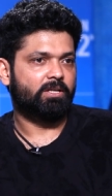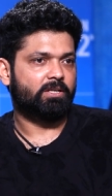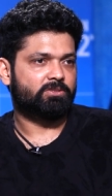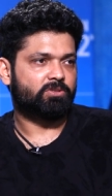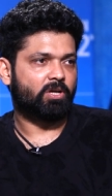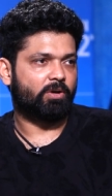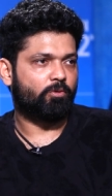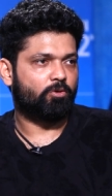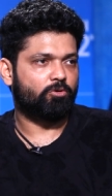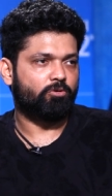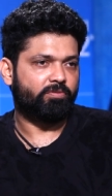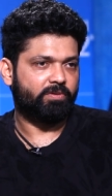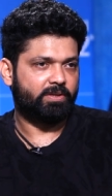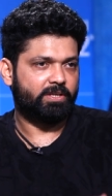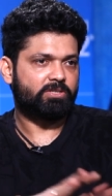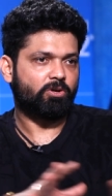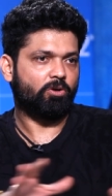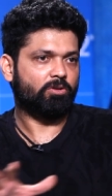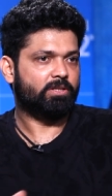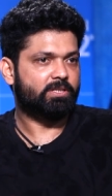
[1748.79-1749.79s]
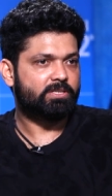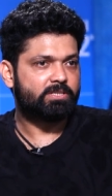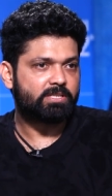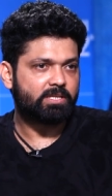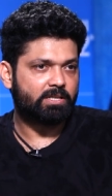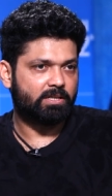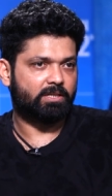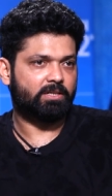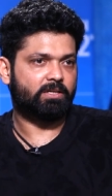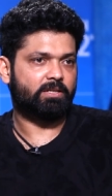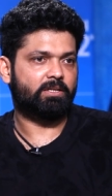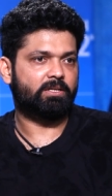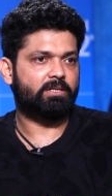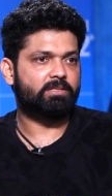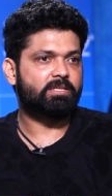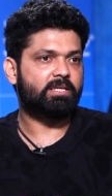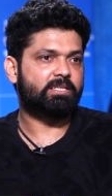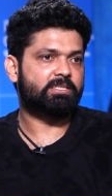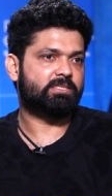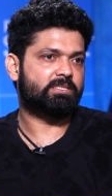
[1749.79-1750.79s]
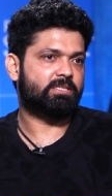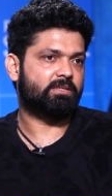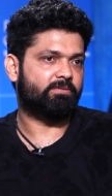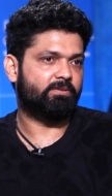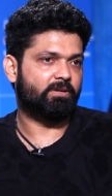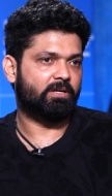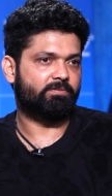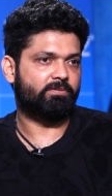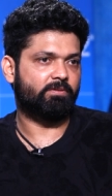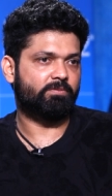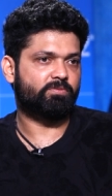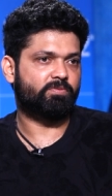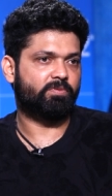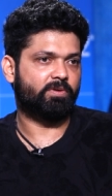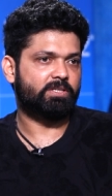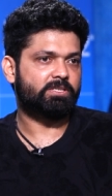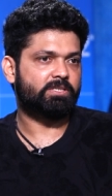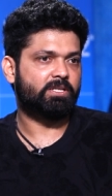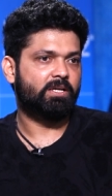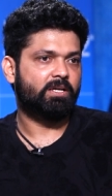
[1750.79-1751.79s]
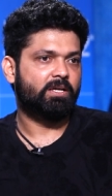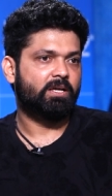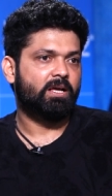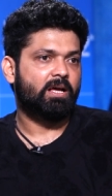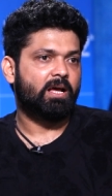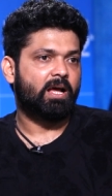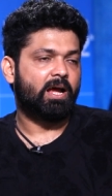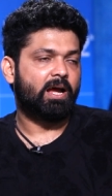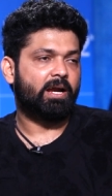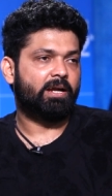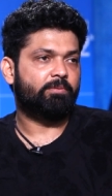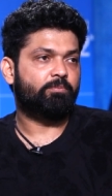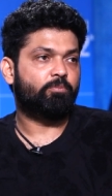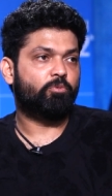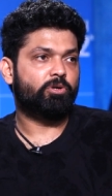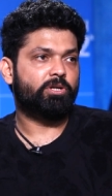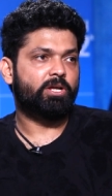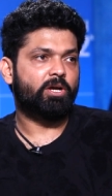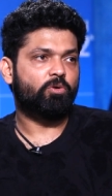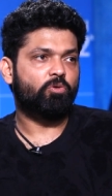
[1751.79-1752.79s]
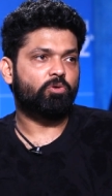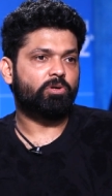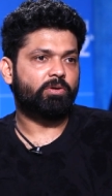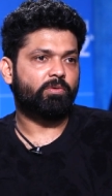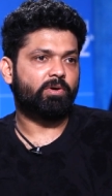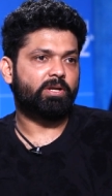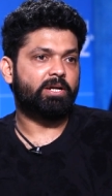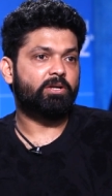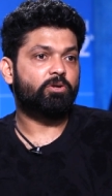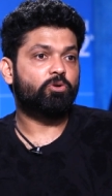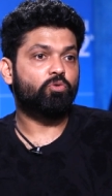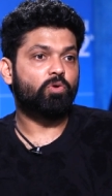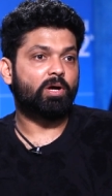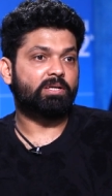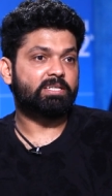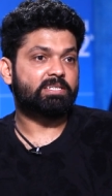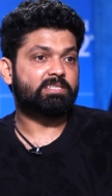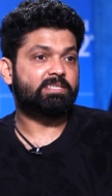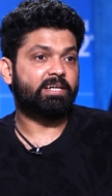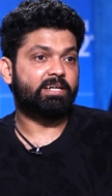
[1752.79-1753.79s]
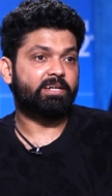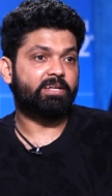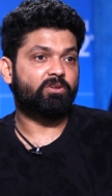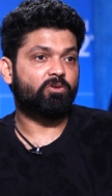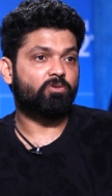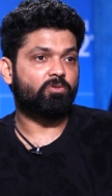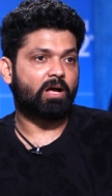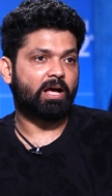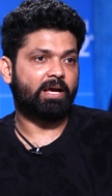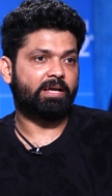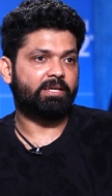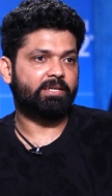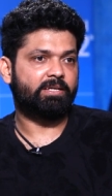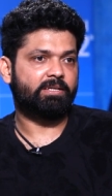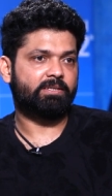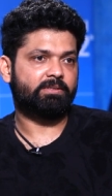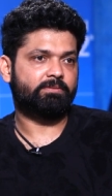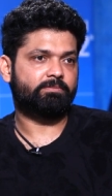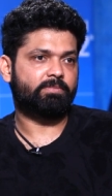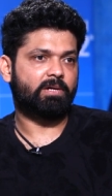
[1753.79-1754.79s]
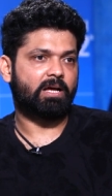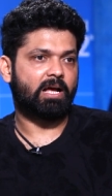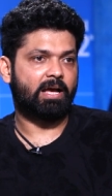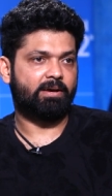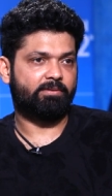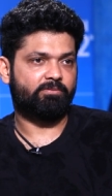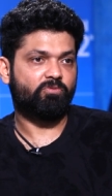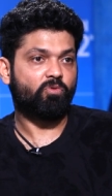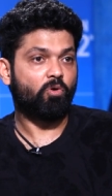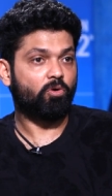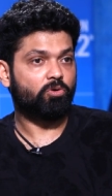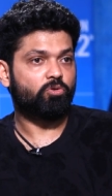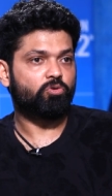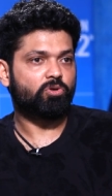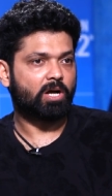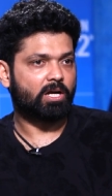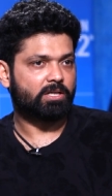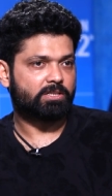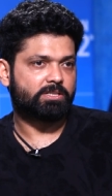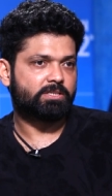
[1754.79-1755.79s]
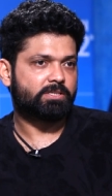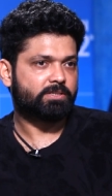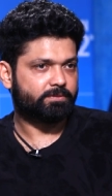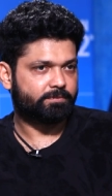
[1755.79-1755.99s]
So, I want to finish all these uh, six uh, films first, and Punya Koti one and two, as I said, you know, I, I want to cast